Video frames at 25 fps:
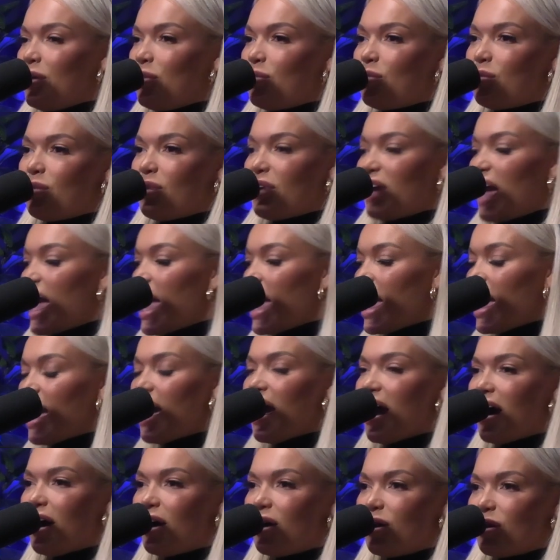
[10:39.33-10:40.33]

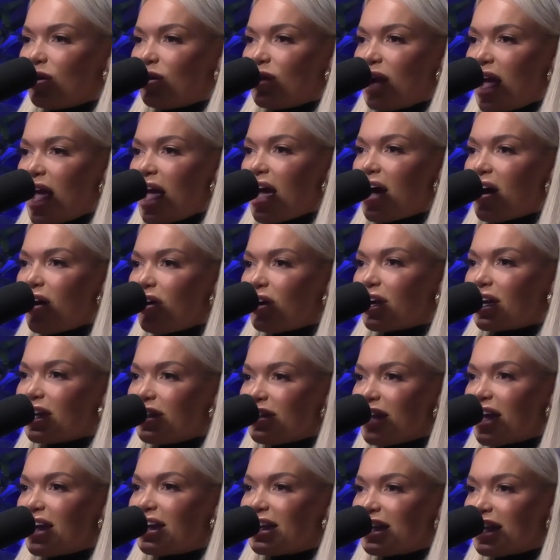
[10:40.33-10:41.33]
how can they
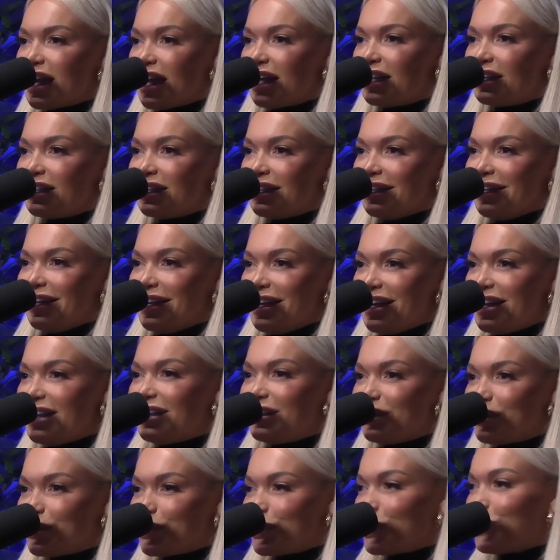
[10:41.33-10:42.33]
get it
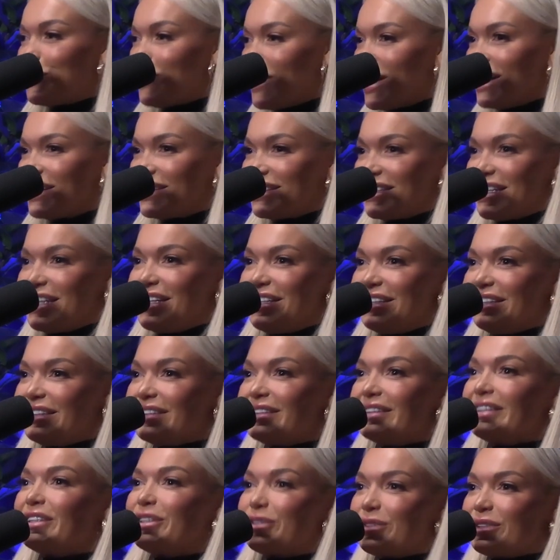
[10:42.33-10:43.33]
to us in
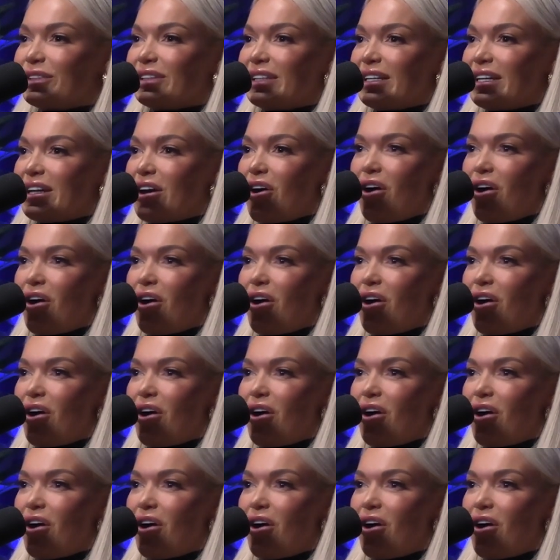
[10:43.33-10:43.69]
literally I